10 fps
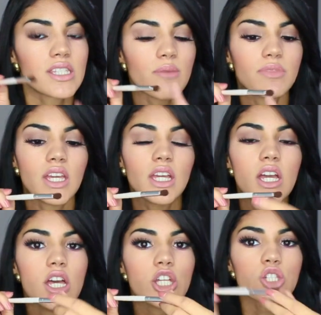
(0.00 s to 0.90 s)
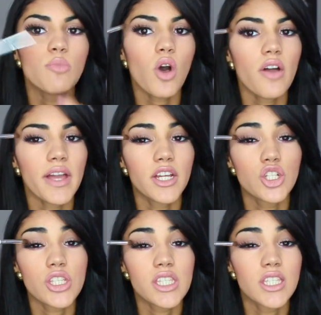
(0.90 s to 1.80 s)
something small that could
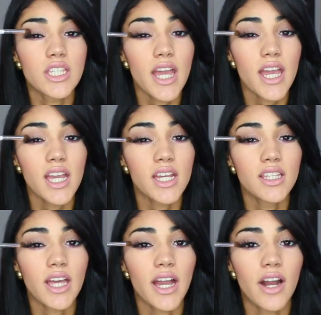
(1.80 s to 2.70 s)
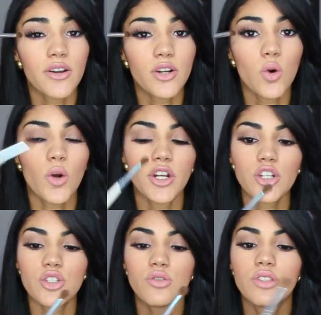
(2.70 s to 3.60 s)
just stay in that outer
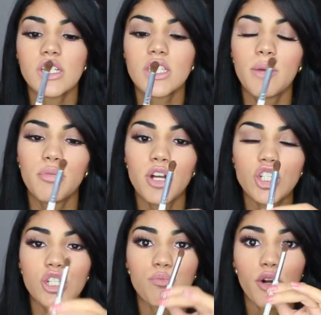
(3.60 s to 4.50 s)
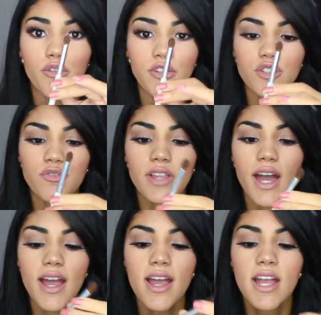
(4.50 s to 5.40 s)
corner, so this brush is perfect for
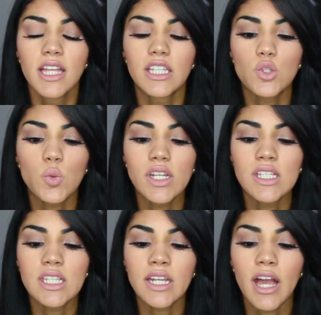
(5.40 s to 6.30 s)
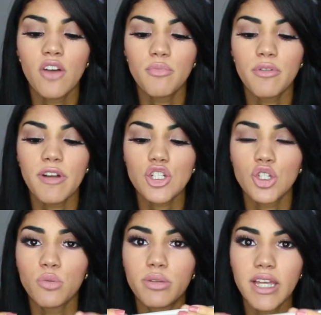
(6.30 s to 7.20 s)
that. This one is an e.l.f.
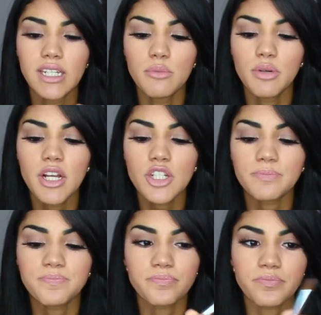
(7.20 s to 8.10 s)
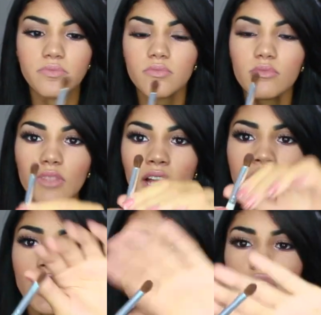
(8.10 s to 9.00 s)
Professional blending brush. And
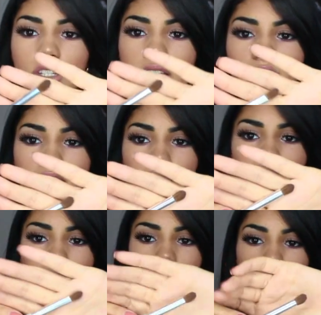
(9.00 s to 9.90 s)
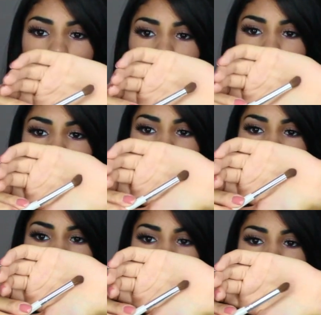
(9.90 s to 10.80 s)
it just looks like this. This is what the
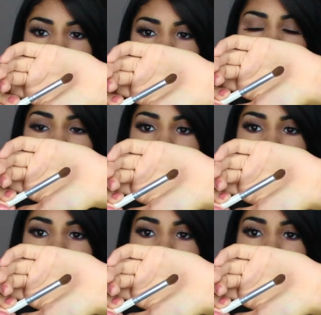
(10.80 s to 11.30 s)
bristles look like.